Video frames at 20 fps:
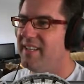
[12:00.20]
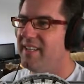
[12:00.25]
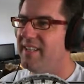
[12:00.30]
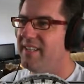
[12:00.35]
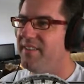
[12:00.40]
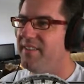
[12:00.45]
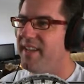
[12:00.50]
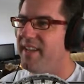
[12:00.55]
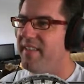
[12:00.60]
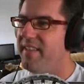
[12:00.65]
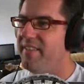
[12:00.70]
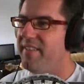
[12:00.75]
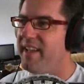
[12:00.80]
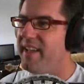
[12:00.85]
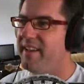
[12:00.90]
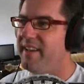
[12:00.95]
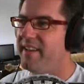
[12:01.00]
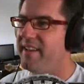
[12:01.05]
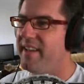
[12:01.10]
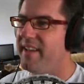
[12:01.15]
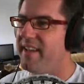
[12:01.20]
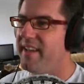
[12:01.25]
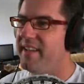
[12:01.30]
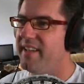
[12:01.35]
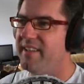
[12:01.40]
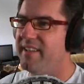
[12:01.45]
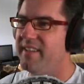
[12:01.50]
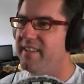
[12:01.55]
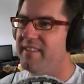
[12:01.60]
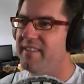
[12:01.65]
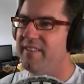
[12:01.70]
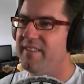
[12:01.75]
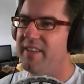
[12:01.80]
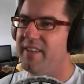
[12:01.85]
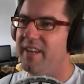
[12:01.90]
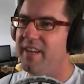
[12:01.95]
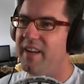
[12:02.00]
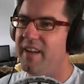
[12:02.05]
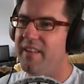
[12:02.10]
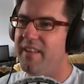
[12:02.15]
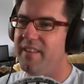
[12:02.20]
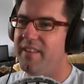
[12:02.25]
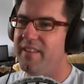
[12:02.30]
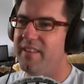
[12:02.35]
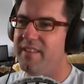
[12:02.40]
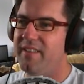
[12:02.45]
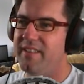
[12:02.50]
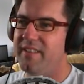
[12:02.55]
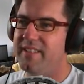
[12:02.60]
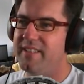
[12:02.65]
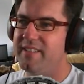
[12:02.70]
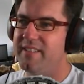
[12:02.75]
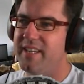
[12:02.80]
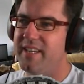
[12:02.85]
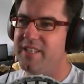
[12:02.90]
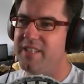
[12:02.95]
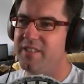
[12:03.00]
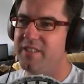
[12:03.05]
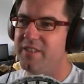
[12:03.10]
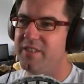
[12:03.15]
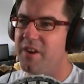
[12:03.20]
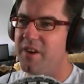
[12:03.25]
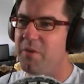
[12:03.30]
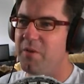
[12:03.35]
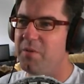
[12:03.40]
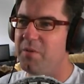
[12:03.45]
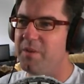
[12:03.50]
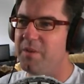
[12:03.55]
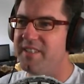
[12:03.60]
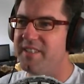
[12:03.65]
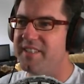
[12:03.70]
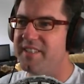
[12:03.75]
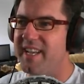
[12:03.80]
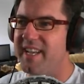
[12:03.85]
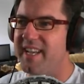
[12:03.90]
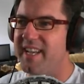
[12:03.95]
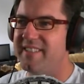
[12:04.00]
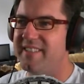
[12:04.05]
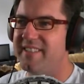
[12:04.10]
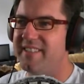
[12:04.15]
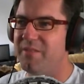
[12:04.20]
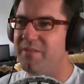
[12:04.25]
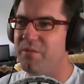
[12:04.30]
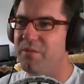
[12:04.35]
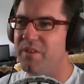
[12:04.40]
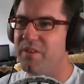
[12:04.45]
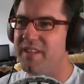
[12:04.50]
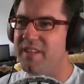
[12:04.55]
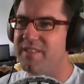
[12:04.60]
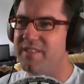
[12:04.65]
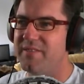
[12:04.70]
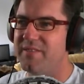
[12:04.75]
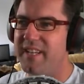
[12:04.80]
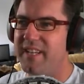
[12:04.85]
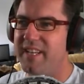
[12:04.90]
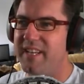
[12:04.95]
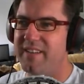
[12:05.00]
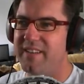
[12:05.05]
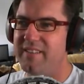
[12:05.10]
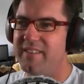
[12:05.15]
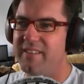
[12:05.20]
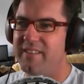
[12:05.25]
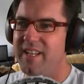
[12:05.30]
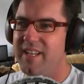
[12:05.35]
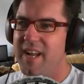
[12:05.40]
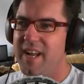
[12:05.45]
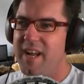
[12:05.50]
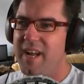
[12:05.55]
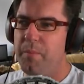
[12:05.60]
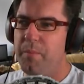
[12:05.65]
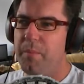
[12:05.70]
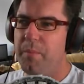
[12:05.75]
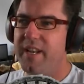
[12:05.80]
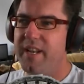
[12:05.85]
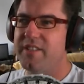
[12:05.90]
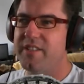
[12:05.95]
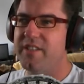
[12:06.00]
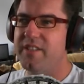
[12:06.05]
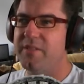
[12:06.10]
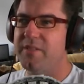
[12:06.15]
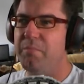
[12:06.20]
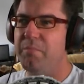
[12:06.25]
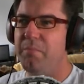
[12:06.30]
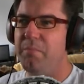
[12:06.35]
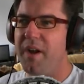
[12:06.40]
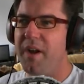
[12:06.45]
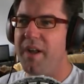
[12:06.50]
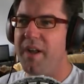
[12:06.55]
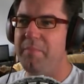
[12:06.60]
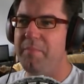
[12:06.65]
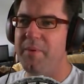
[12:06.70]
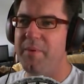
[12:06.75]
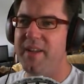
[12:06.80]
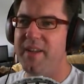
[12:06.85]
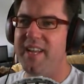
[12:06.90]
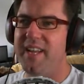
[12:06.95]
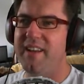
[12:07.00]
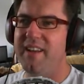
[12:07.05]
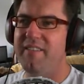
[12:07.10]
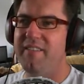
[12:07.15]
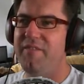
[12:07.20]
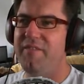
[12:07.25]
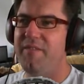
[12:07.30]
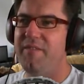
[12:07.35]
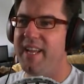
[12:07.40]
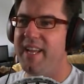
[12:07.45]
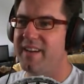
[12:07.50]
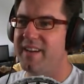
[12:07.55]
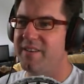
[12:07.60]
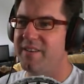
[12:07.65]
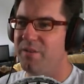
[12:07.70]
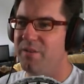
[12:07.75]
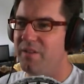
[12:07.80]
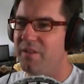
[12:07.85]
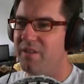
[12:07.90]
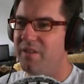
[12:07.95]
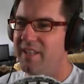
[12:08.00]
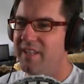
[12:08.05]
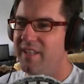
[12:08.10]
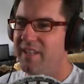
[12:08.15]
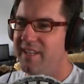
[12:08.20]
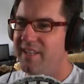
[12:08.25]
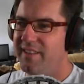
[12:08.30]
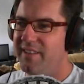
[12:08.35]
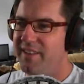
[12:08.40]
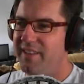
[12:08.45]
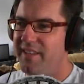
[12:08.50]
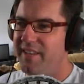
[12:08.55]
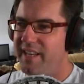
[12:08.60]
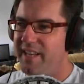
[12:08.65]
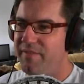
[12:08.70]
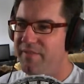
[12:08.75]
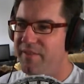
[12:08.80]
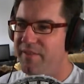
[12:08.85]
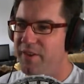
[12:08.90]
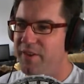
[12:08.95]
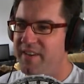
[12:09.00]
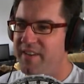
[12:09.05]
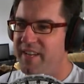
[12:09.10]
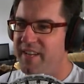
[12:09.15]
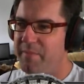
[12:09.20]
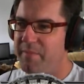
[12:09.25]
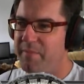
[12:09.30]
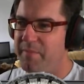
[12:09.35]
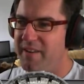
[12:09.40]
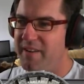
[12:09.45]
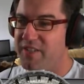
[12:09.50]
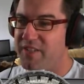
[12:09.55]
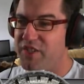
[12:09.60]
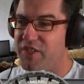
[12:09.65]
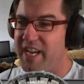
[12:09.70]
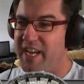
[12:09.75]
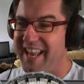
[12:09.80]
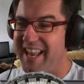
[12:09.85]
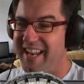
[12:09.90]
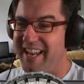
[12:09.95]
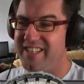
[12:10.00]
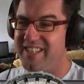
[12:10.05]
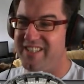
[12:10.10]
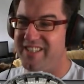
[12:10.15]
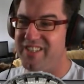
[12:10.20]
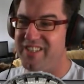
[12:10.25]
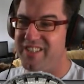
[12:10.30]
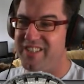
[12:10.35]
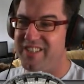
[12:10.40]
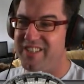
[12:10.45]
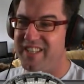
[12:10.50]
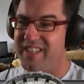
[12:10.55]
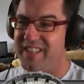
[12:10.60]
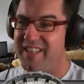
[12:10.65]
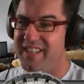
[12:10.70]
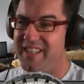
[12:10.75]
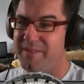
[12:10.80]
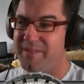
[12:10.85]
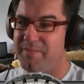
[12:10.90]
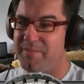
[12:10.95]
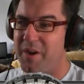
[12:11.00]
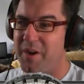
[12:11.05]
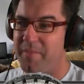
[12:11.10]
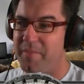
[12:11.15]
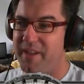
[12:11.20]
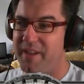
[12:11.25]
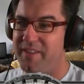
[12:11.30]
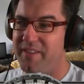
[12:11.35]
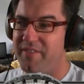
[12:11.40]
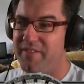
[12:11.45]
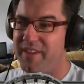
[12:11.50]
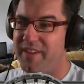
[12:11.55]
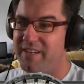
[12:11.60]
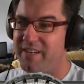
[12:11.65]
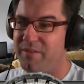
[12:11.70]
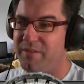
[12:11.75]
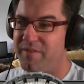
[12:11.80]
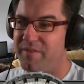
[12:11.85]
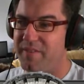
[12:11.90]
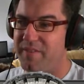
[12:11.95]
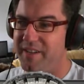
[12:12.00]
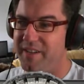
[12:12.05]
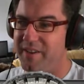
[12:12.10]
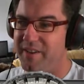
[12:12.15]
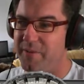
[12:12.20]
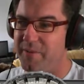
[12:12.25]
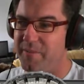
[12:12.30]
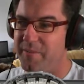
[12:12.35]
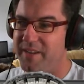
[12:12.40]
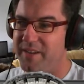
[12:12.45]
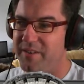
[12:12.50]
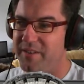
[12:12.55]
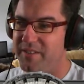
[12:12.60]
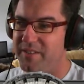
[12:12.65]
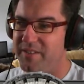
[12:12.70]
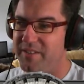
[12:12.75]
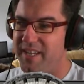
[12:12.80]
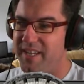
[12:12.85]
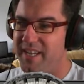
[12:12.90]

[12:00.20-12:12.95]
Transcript: down that section. Look, I wouldn't say it's the worst vehicle, but it just might be a vehicle that if you need a bit of a challenge, then this might be the vehicle for you because...